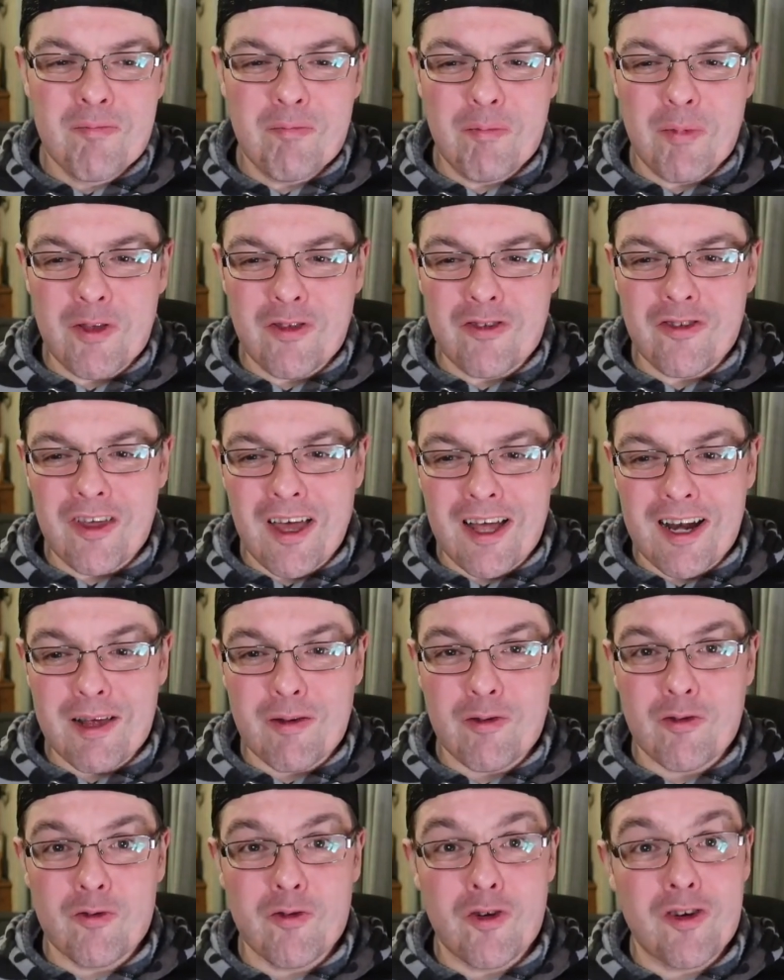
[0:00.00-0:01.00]
But Stanley
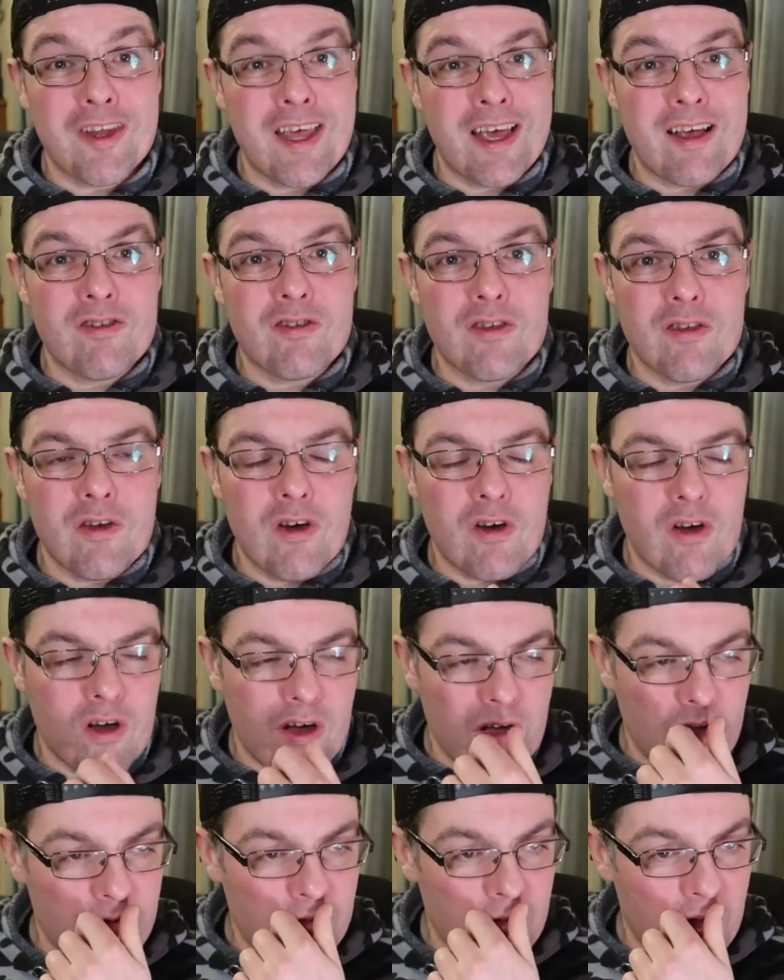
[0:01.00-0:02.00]
goes over, takes the dog
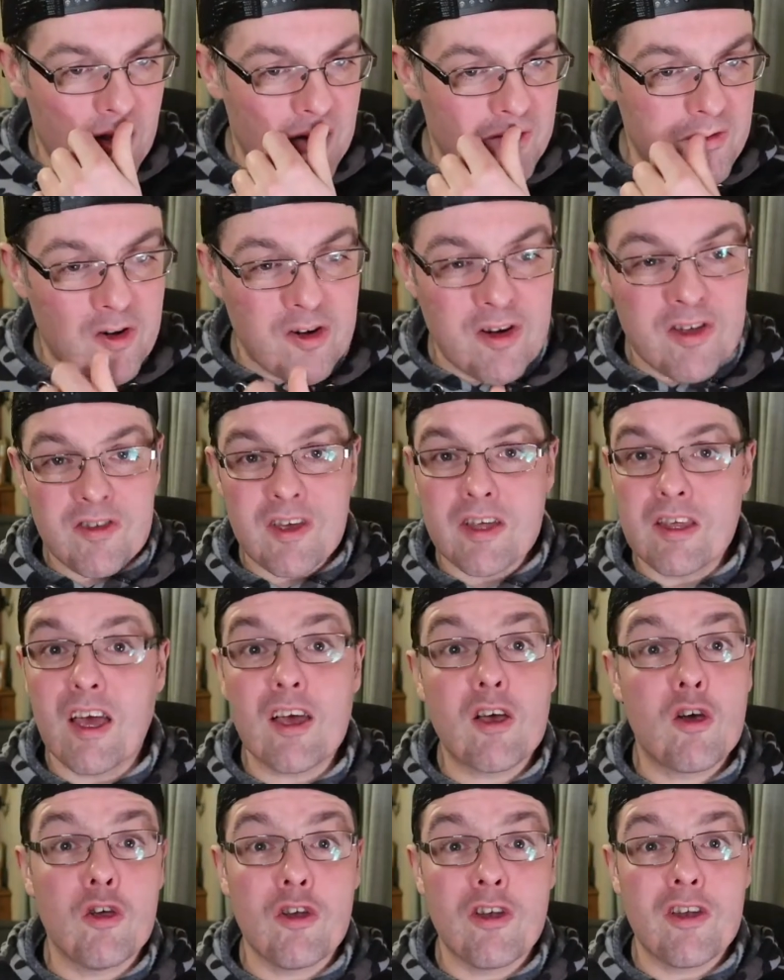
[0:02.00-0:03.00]
off Oliver, and like, I
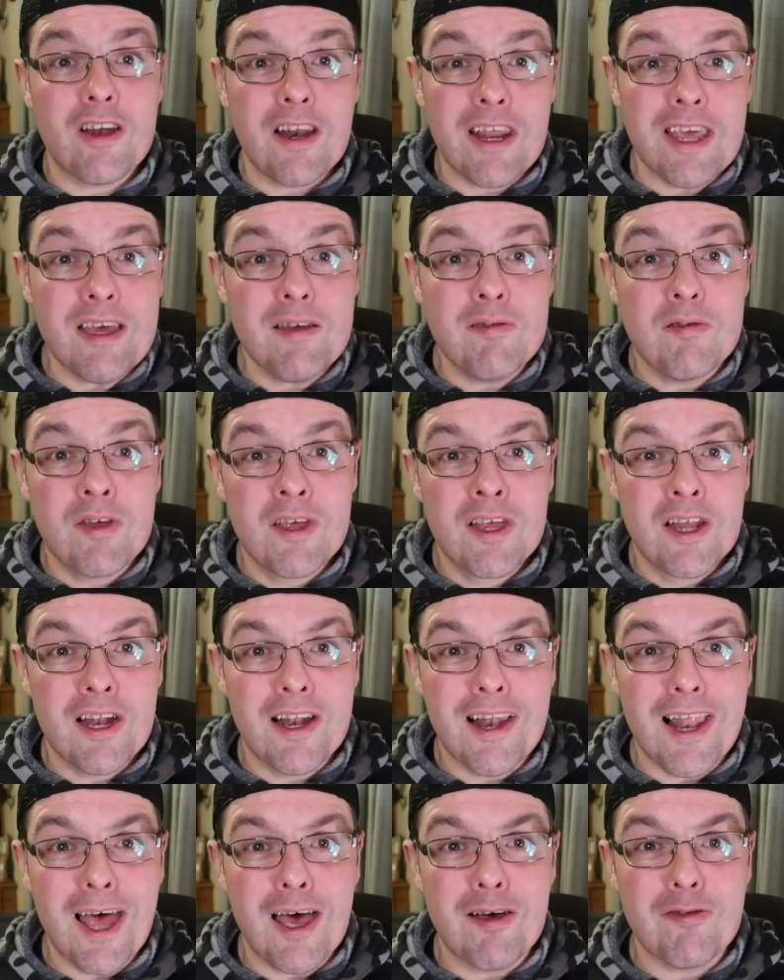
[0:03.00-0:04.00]
couldn't leave
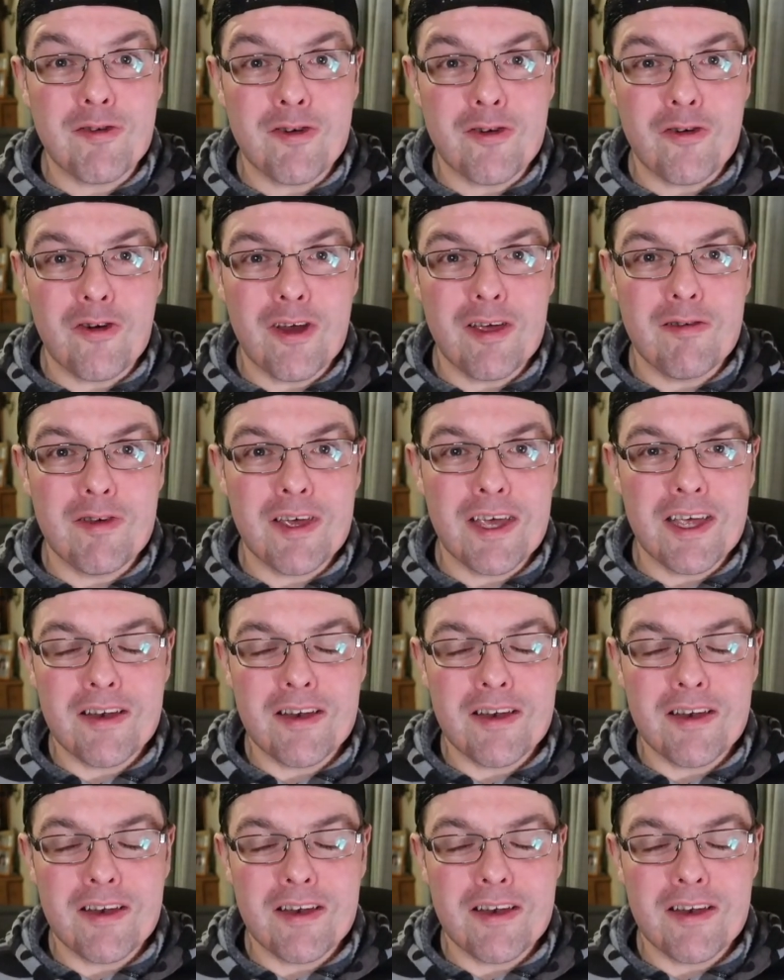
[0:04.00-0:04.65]
Laughing Gravy.